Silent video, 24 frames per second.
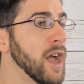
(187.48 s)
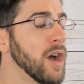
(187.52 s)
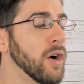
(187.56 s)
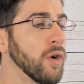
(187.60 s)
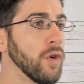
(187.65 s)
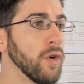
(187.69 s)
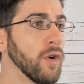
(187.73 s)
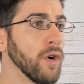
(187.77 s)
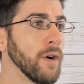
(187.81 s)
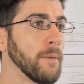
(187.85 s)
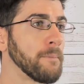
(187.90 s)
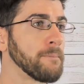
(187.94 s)

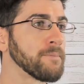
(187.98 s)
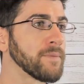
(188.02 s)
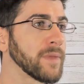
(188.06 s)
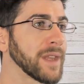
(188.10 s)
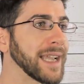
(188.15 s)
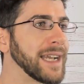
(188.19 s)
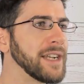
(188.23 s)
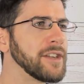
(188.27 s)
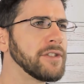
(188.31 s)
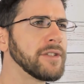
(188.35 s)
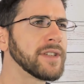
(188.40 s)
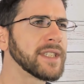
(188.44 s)
Or
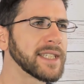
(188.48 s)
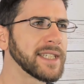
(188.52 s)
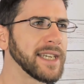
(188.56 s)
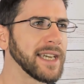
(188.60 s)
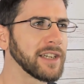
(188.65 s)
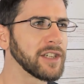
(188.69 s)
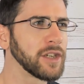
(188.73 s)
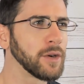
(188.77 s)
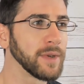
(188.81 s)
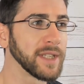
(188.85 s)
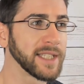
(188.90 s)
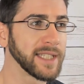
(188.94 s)
can you stick
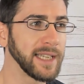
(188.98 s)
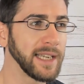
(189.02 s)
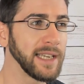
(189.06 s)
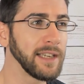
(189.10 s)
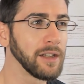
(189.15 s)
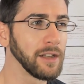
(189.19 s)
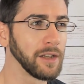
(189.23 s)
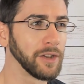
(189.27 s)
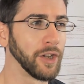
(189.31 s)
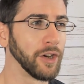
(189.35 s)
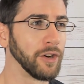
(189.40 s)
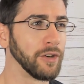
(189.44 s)
to a
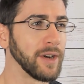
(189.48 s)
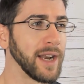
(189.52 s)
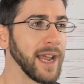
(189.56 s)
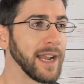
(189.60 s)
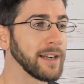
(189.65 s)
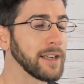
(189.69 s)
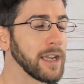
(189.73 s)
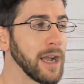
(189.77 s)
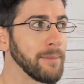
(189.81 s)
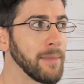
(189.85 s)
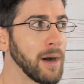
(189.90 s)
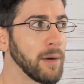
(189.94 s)
single note and
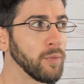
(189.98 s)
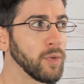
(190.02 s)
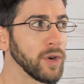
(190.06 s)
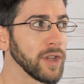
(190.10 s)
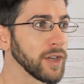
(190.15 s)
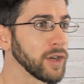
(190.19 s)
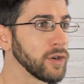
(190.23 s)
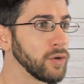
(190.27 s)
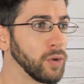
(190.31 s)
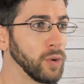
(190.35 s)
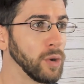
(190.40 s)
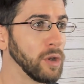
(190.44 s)
come up with a
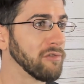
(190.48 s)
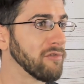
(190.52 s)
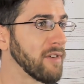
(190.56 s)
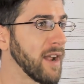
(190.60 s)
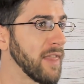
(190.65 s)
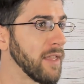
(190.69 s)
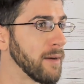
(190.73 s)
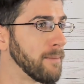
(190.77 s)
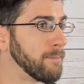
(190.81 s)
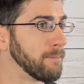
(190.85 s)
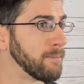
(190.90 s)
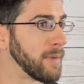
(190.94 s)
cool
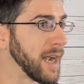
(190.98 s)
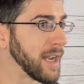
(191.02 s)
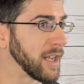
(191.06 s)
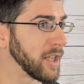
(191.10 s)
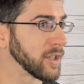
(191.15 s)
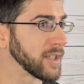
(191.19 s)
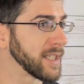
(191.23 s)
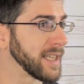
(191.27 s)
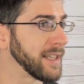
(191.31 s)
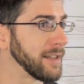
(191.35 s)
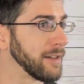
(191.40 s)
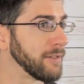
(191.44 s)
rhythm by
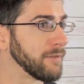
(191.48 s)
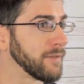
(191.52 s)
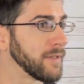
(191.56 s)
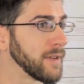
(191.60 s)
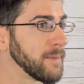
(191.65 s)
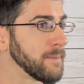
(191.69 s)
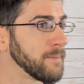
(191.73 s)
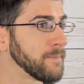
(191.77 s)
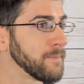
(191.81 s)
yourself?